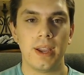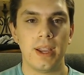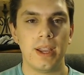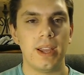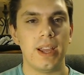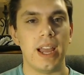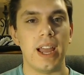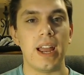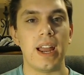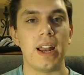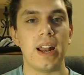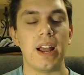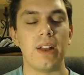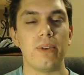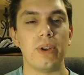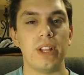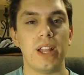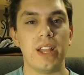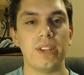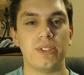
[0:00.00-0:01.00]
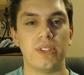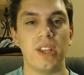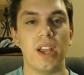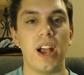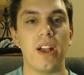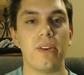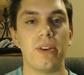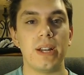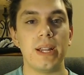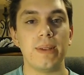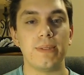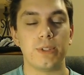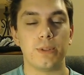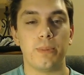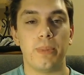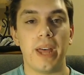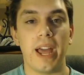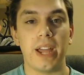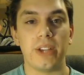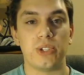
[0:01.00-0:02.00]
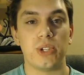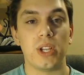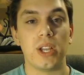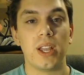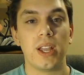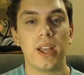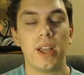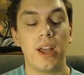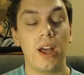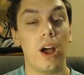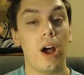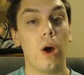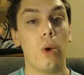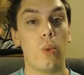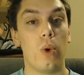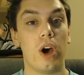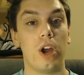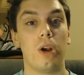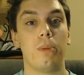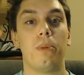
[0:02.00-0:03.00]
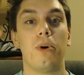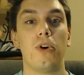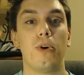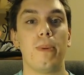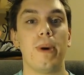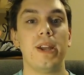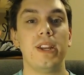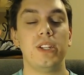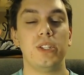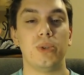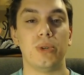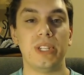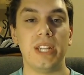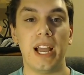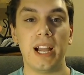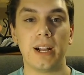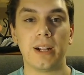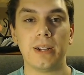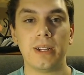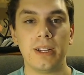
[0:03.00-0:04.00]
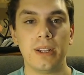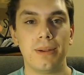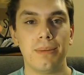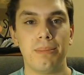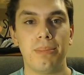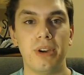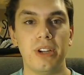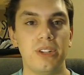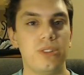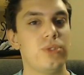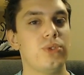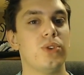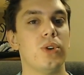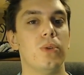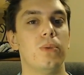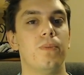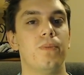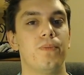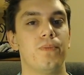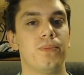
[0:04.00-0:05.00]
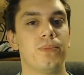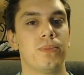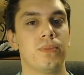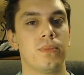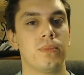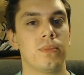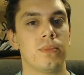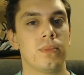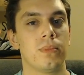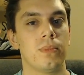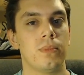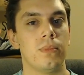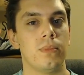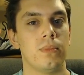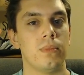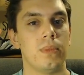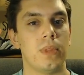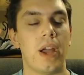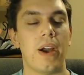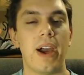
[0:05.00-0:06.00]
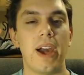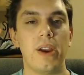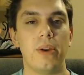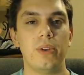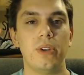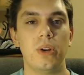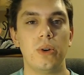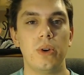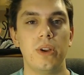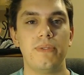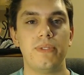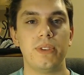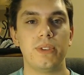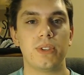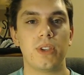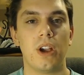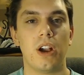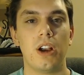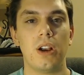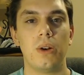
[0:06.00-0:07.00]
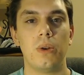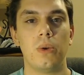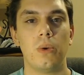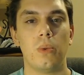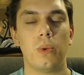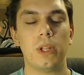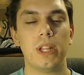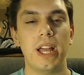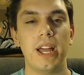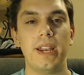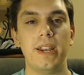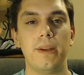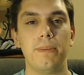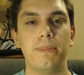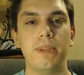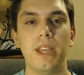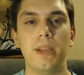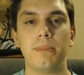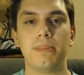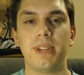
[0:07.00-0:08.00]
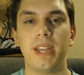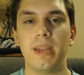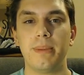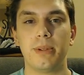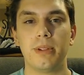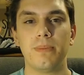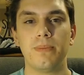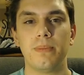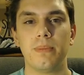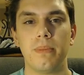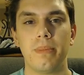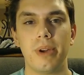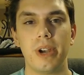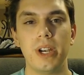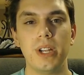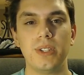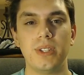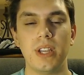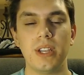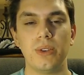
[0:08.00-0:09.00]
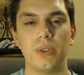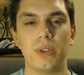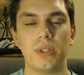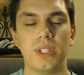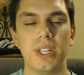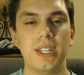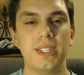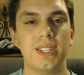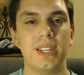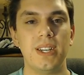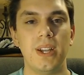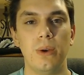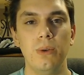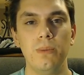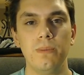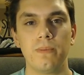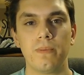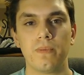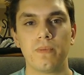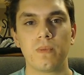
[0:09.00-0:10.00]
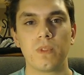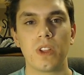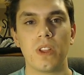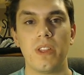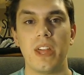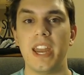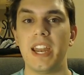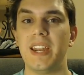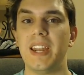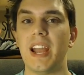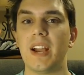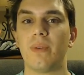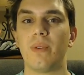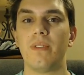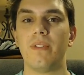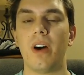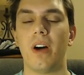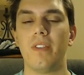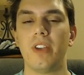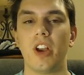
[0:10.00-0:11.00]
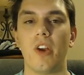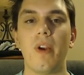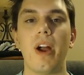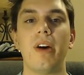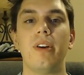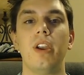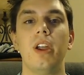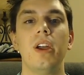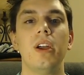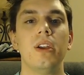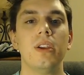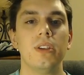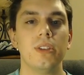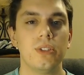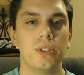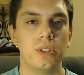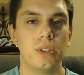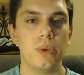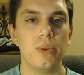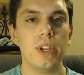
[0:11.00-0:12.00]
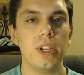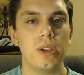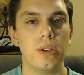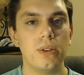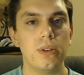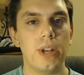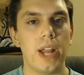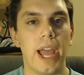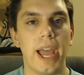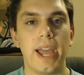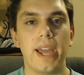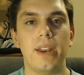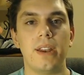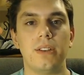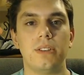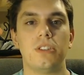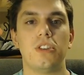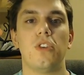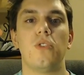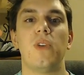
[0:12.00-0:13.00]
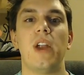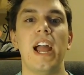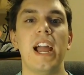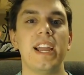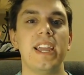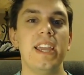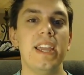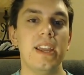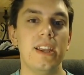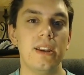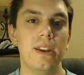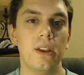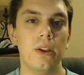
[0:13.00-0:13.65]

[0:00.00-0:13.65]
And I realize the irony of splashing a water Pokemon into a deck, but it's true. Now, I don't know if this card will end up being playable, but it is interesting to note that a deck revolving around Suicune and Terrakion